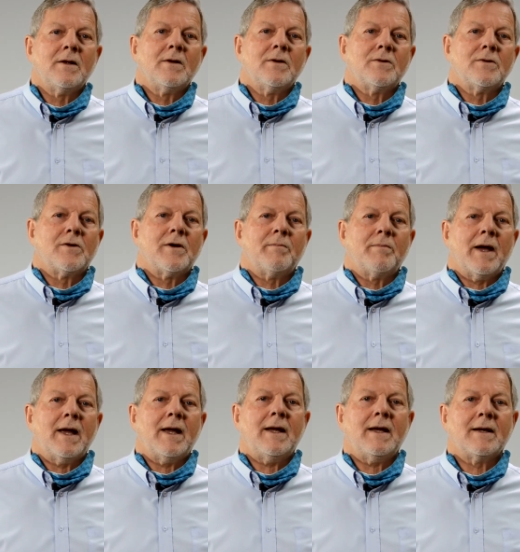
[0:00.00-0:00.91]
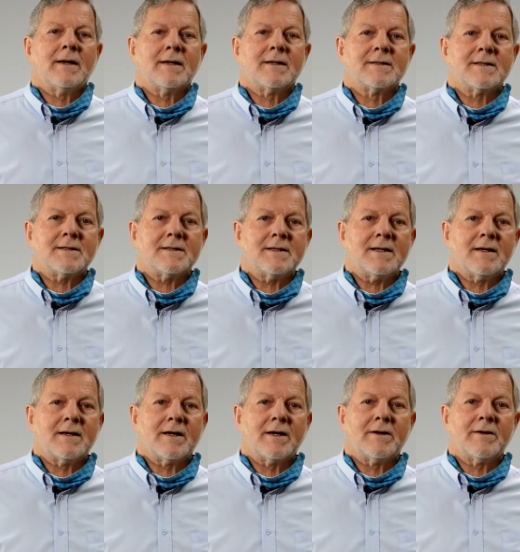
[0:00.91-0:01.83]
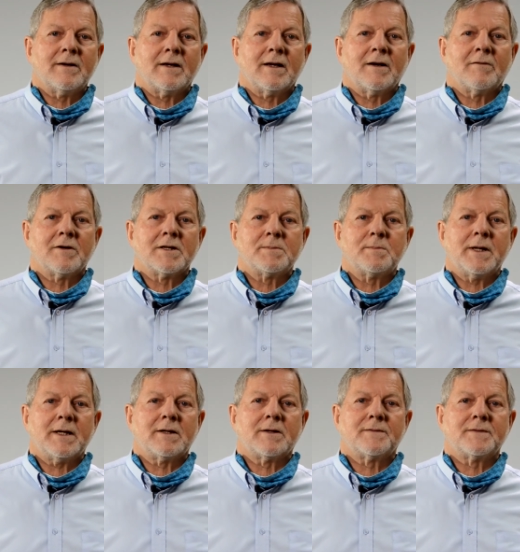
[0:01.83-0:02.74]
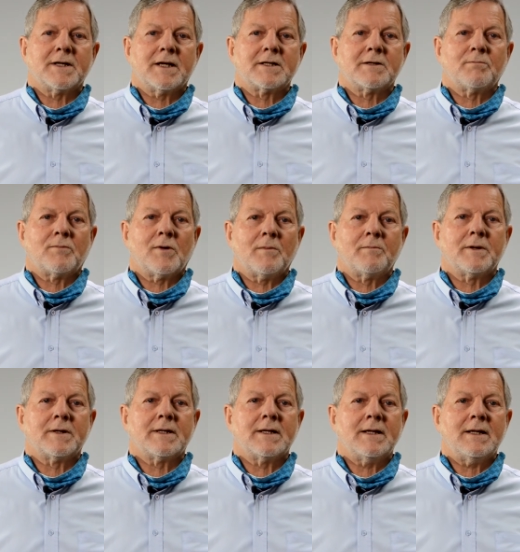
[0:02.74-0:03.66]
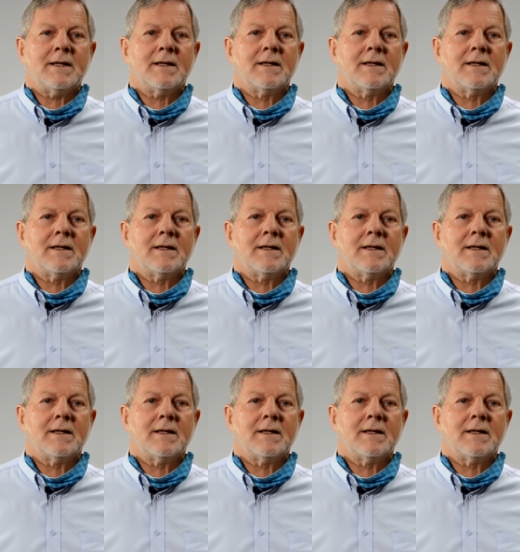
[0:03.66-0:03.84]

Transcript: to repay an existing loan in respect of such property,